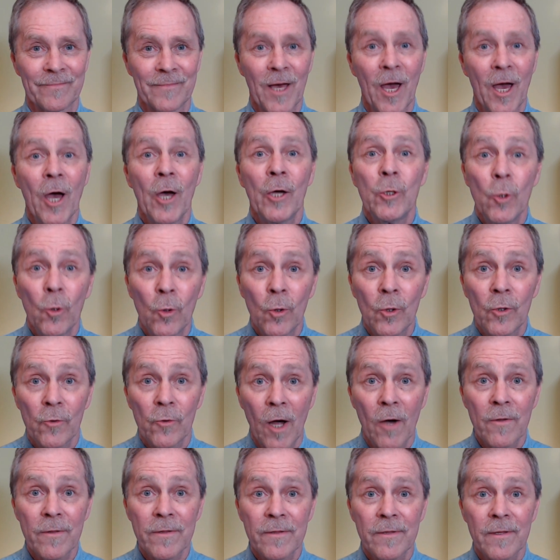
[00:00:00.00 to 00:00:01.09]
Your
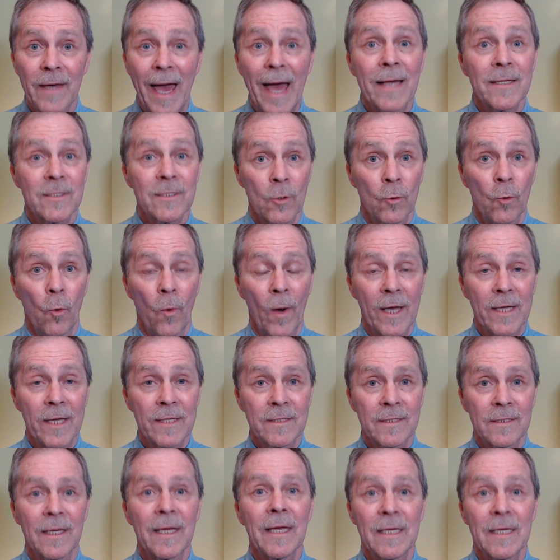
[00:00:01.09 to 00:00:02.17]
growth, as
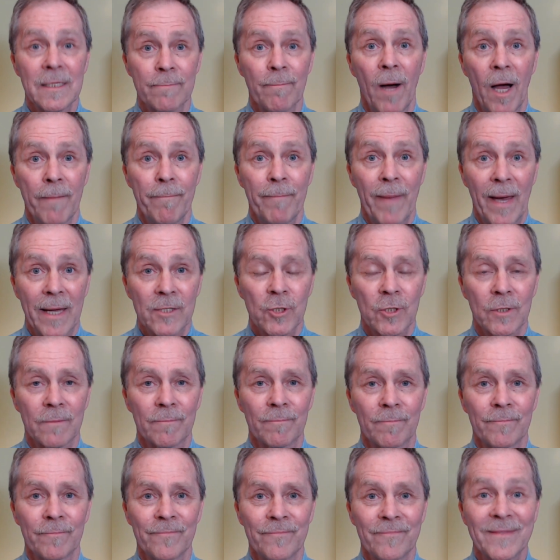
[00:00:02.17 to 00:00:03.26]
always, is my passion.
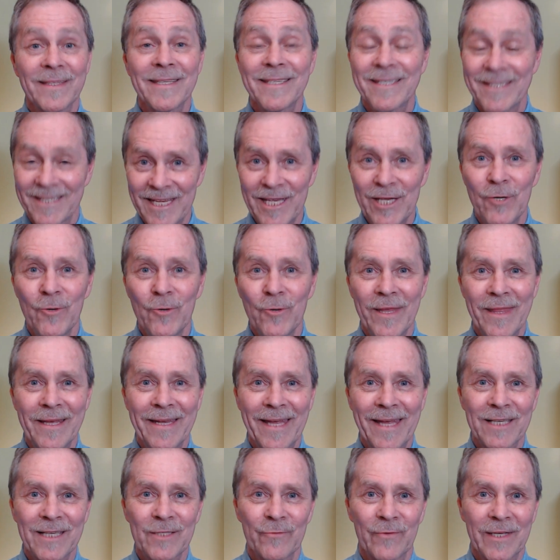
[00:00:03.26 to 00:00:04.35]
See you in the
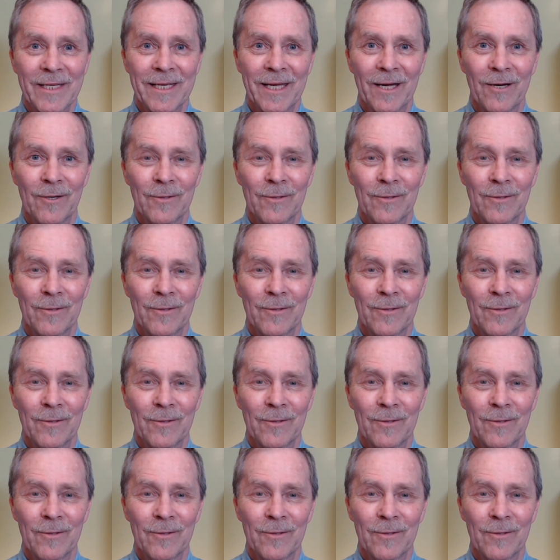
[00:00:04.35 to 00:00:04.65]
next video.